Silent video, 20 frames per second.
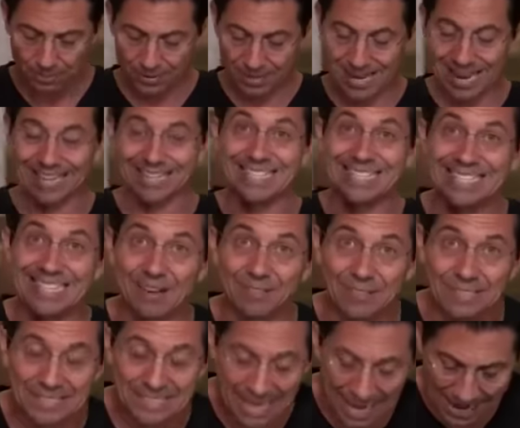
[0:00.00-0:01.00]
the next
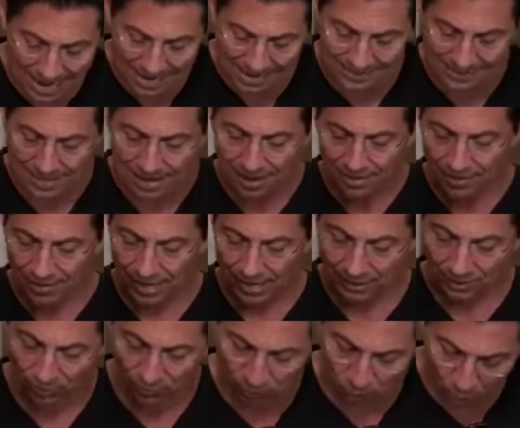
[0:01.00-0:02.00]
seven days, the
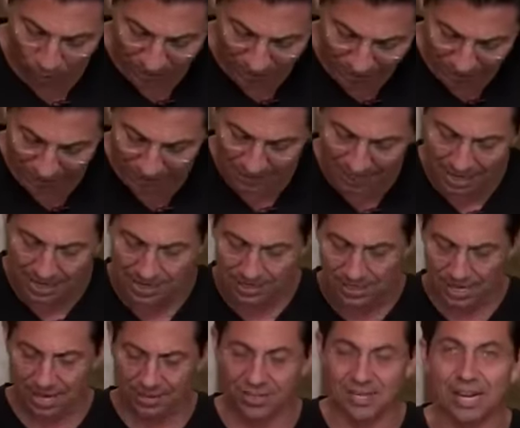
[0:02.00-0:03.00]
next 14
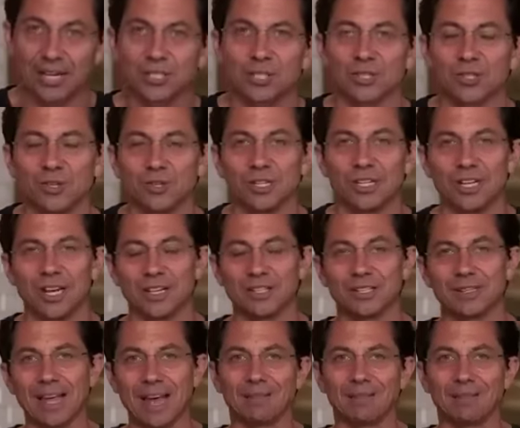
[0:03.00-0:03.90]
days, and the next 30 days.